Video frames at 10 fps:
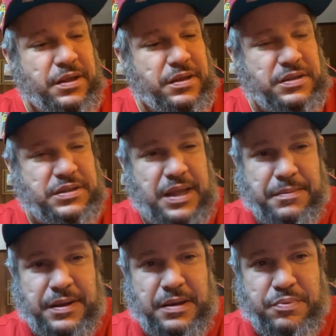
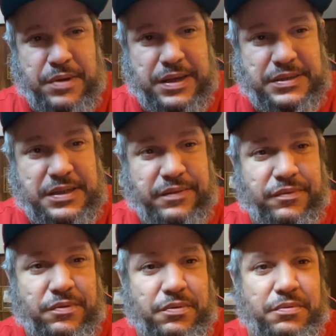Stop eating processed
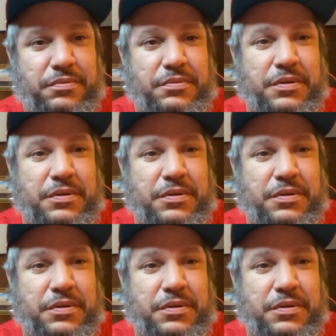food.